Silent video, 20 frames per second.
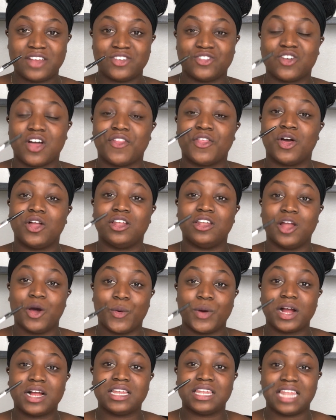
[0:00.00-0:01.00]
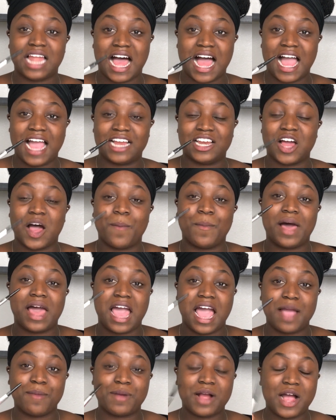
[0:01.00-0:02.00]
and draw the lower line on my
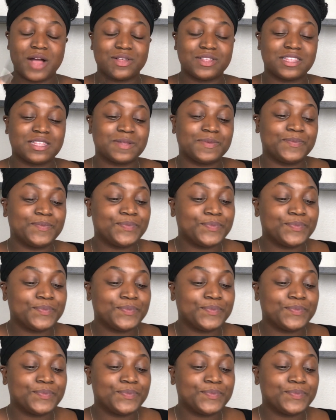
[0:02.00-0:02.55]
eyebrows.